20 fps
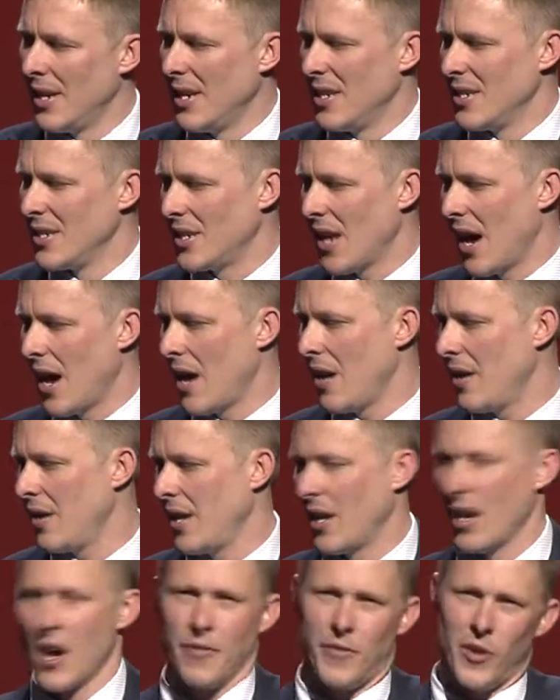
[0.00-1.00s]
So, you
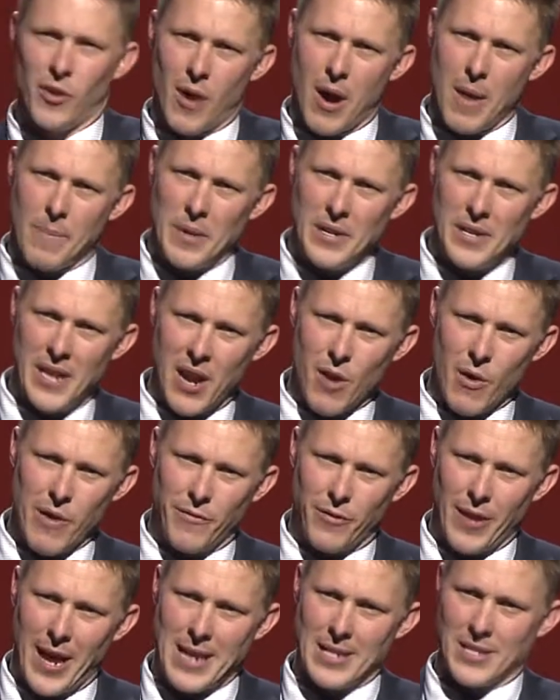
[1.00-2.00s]
know, if you grow up in Dairy
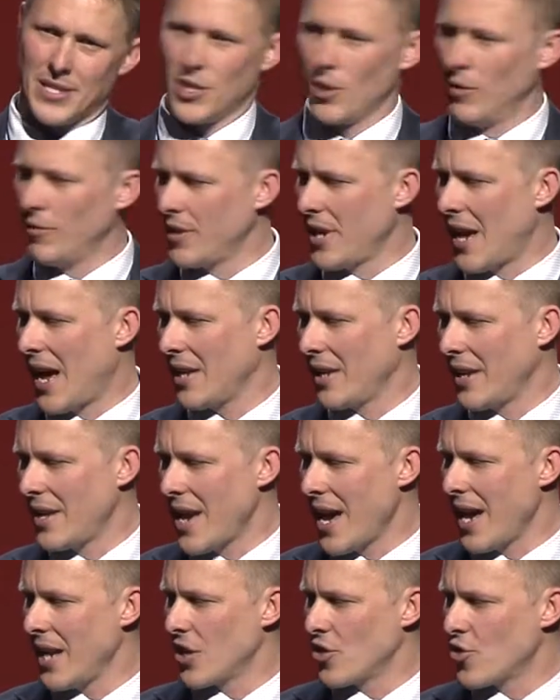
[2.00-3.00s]
Flat in Silverdale and you
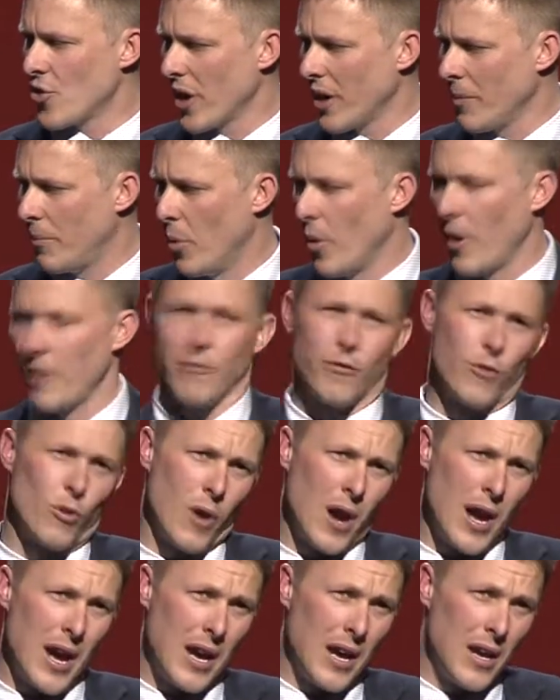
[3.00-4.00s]
hit a trigger point for
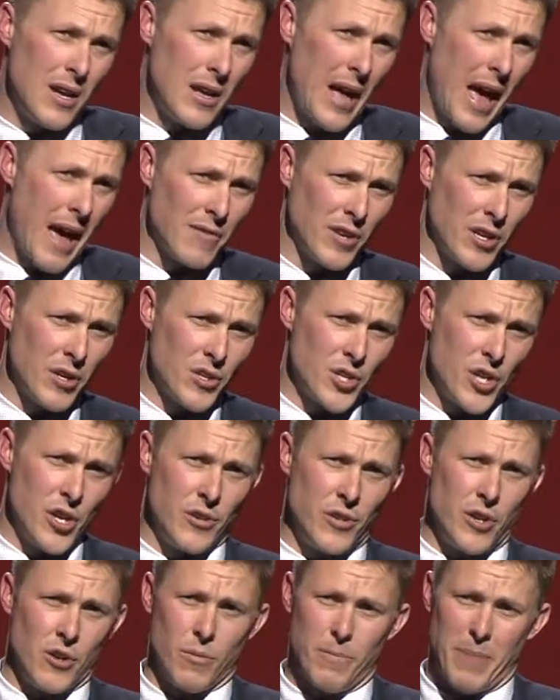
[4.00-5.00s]
having to turn
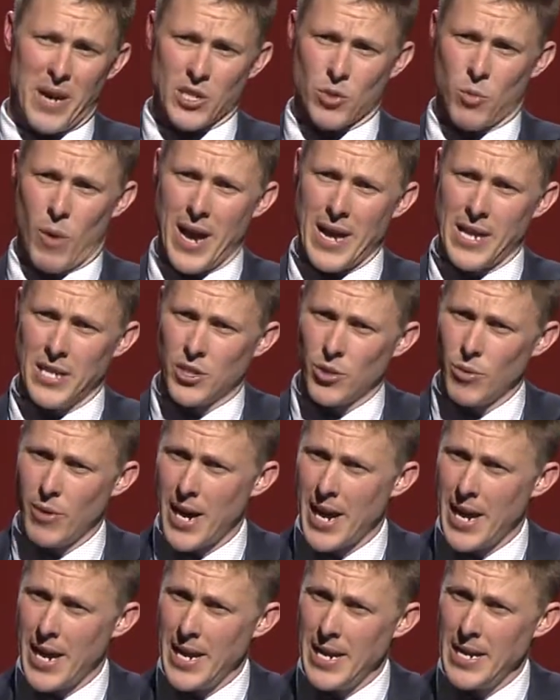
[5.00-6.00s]
your busway into
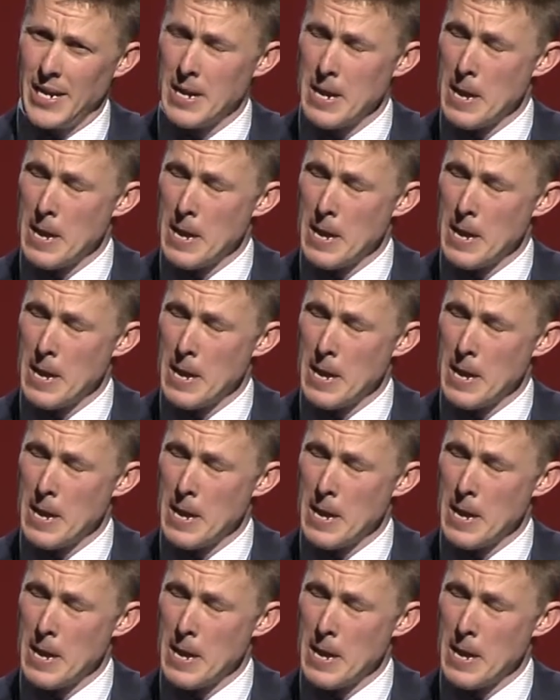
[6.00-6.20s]
a